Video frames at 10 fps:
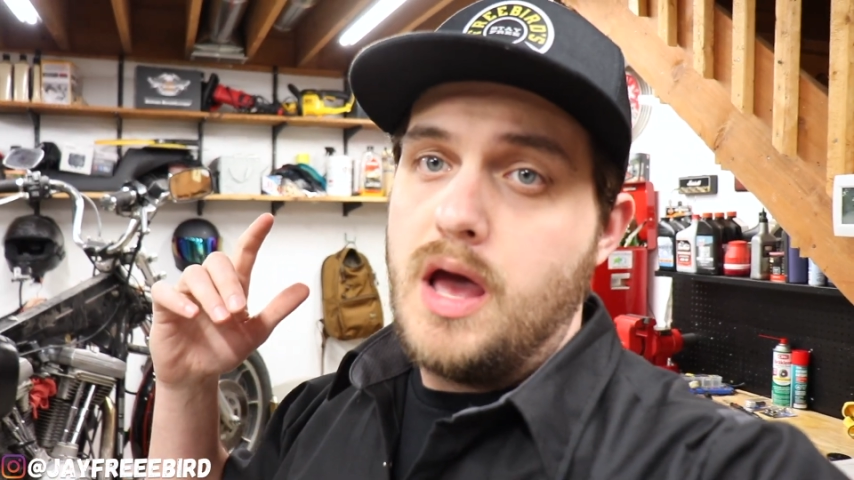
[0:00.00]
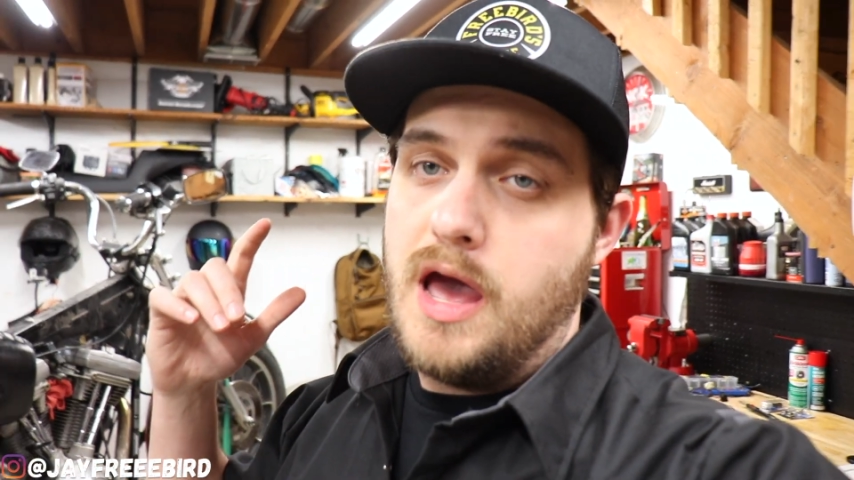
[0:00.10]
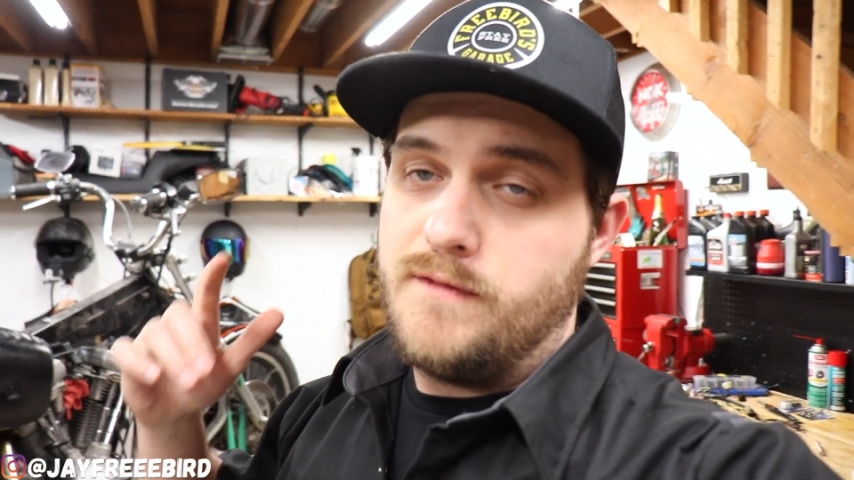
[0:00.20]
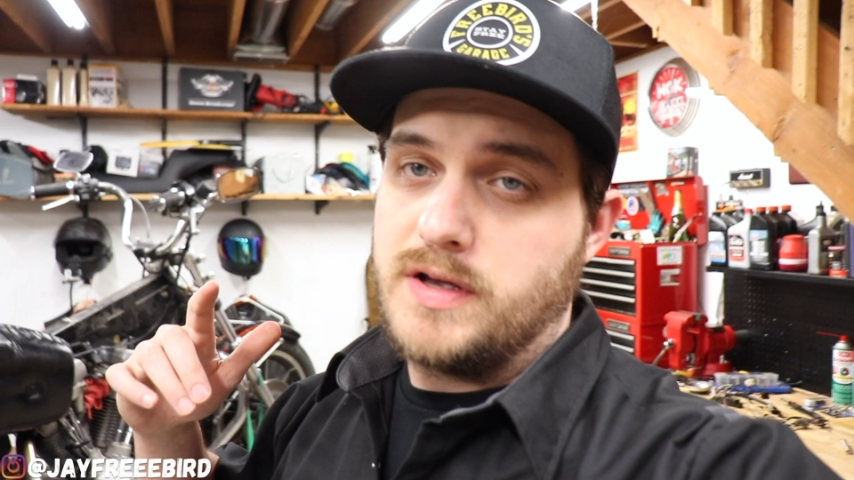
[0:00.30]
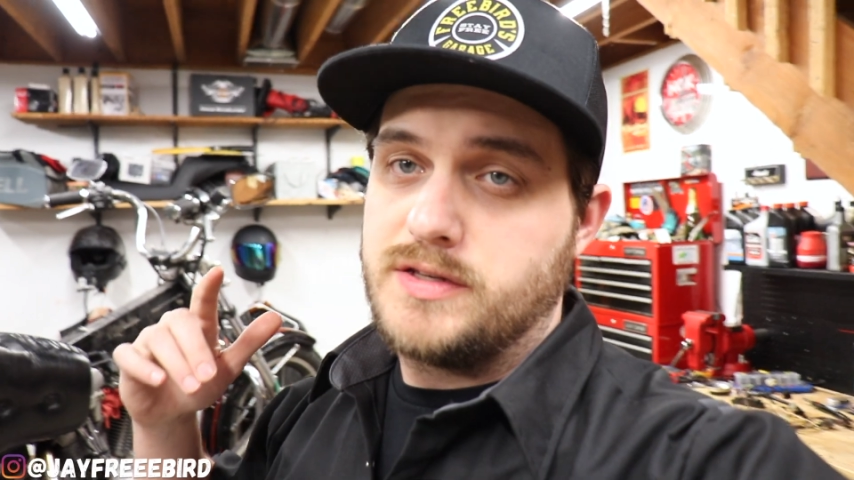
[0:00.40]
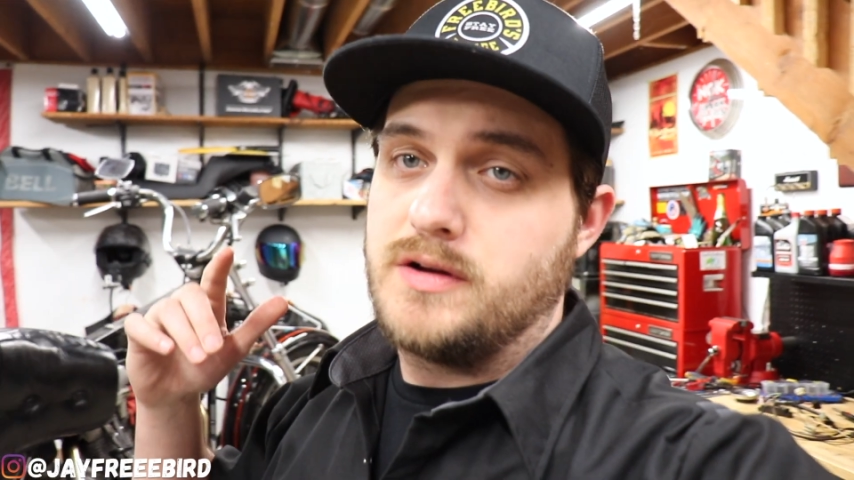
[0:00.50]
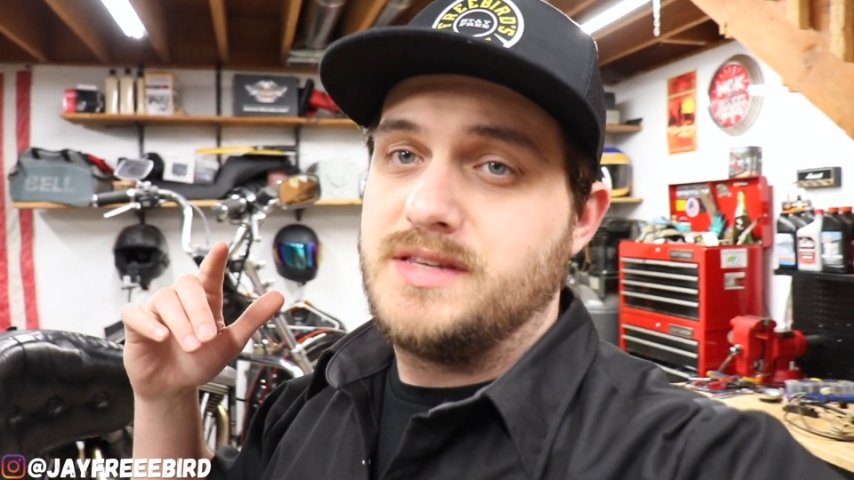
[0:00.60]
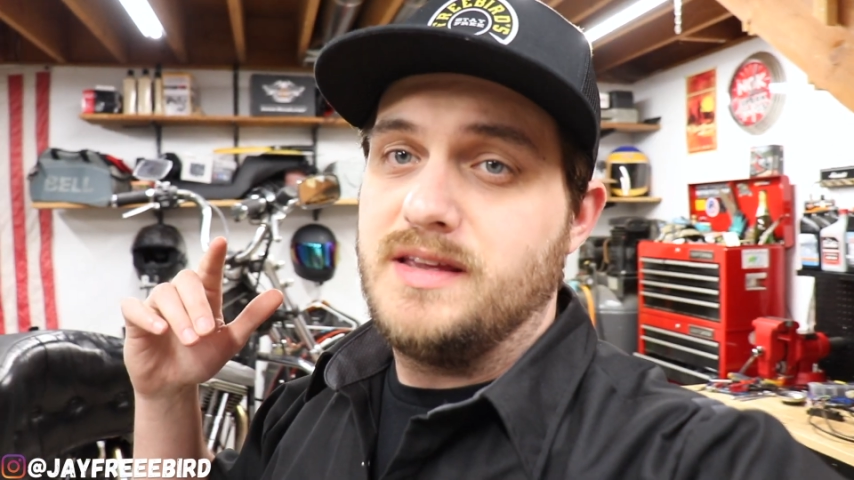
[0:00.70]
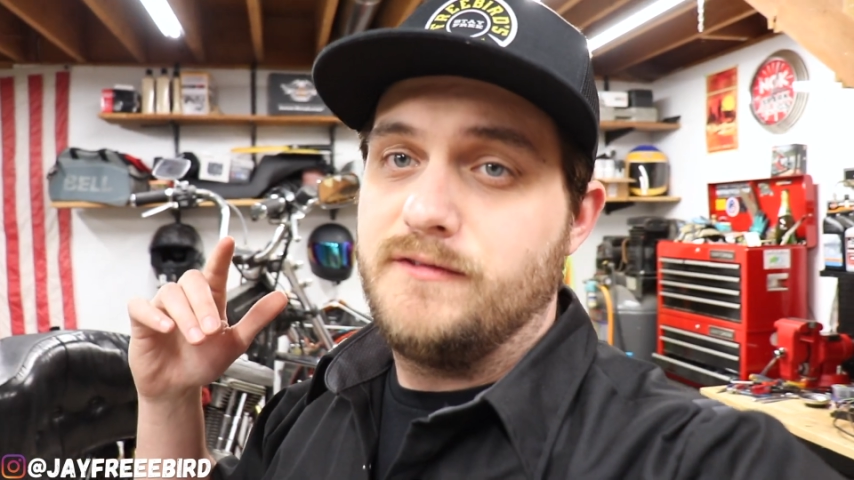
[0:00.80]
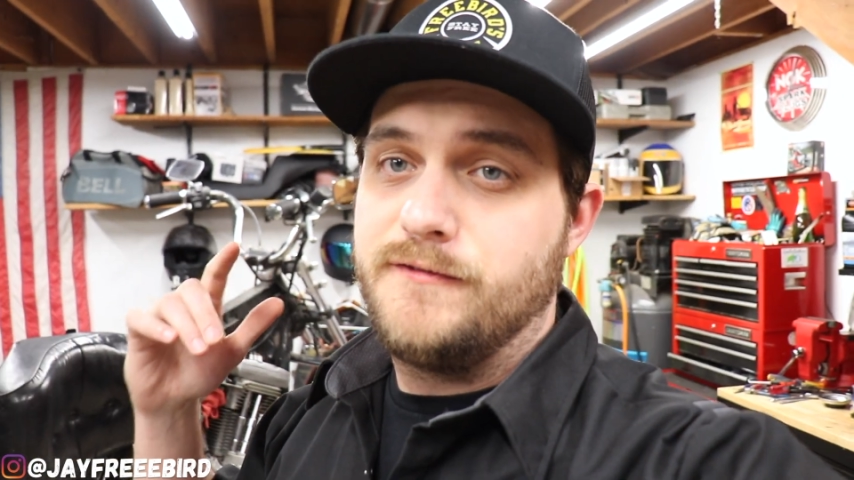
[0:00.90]

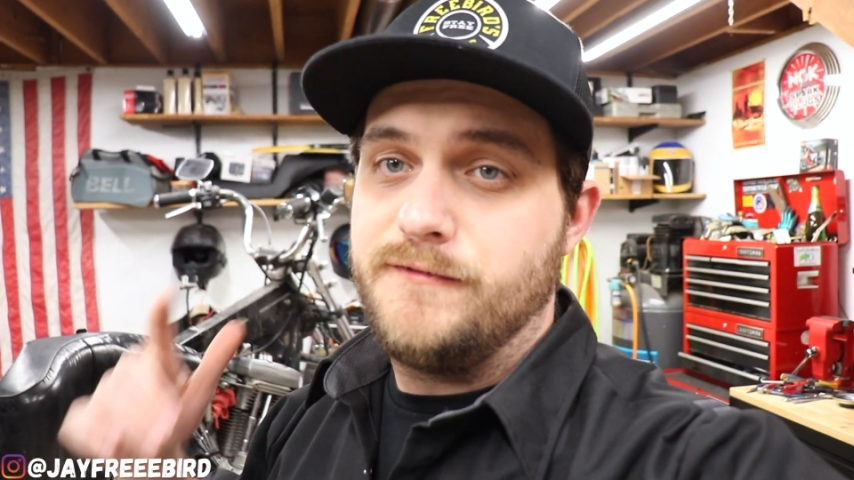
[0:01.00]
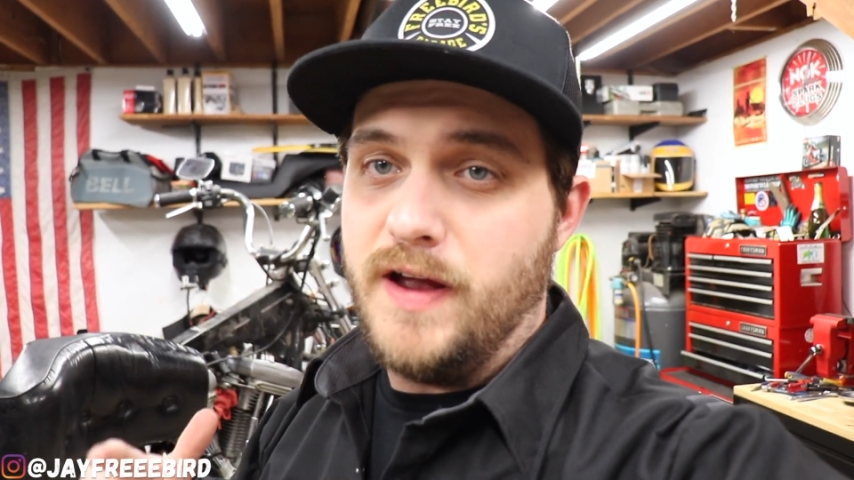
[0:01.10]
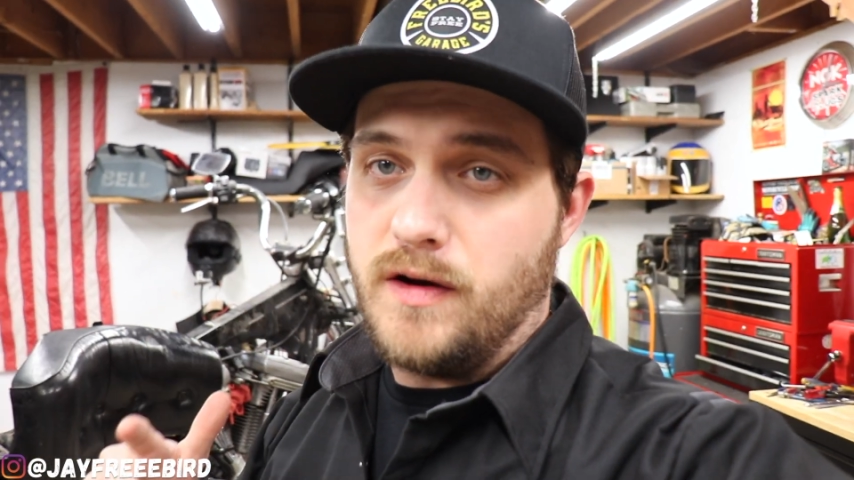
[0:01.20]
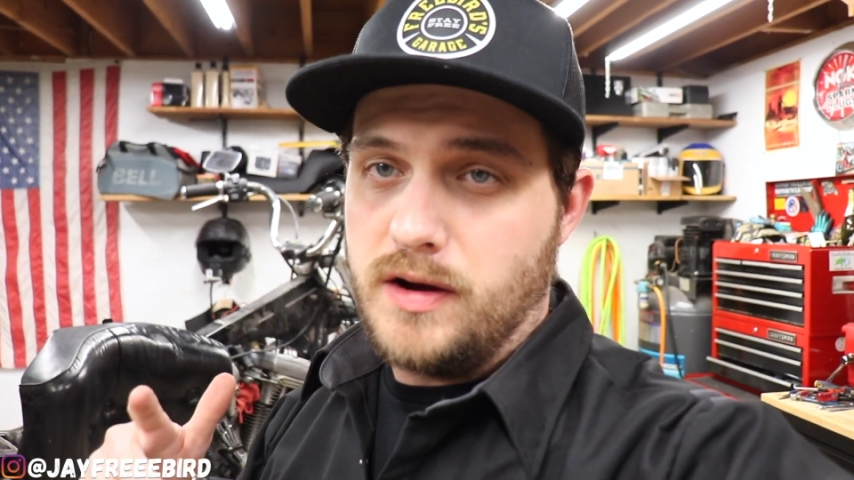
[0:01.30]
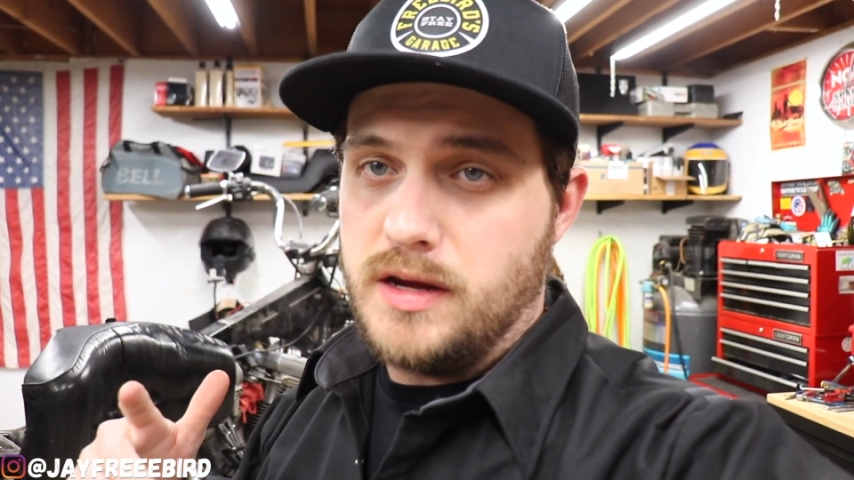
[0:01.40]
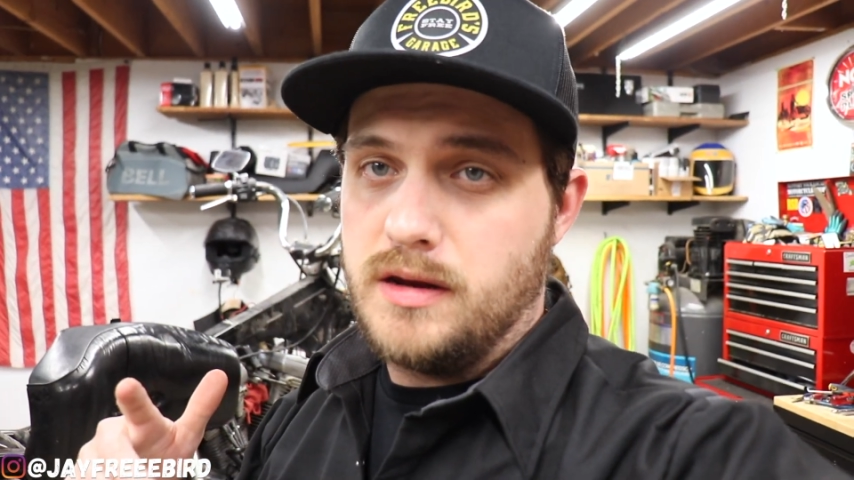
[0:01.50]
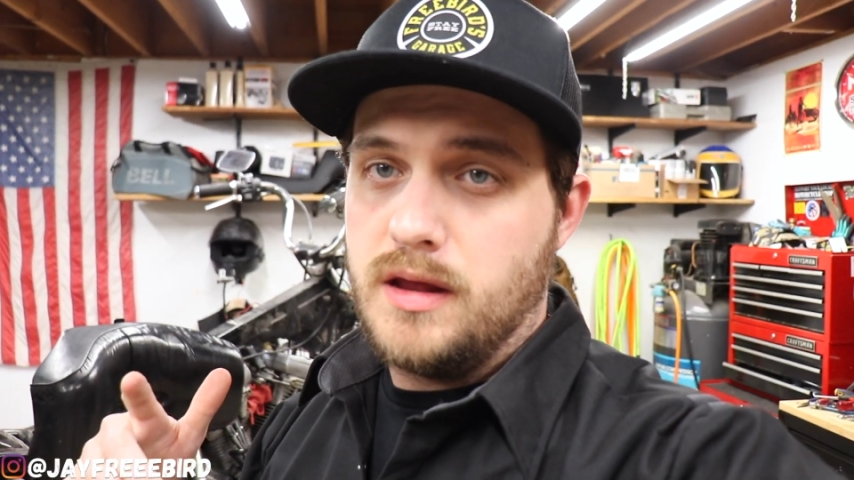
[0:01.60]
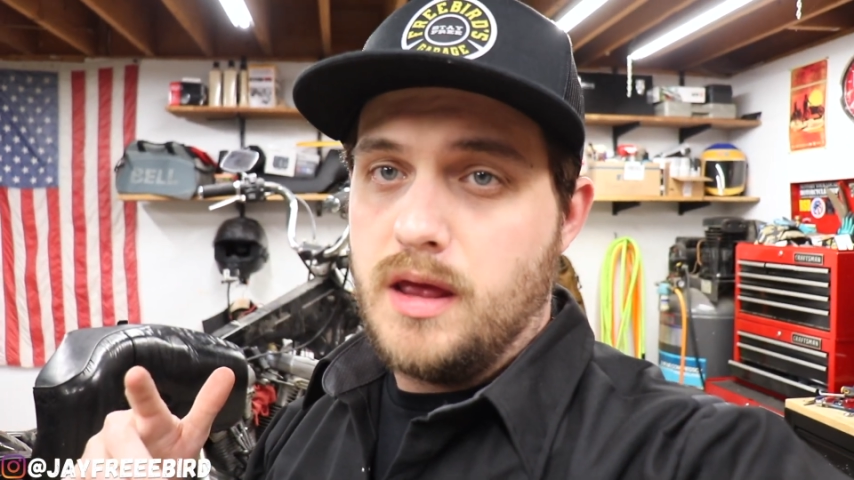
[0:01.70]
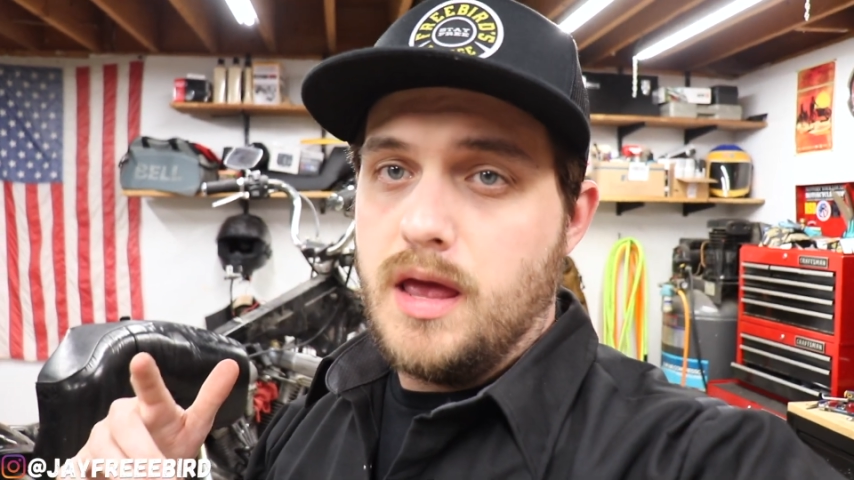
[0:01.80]
FXRT fairing,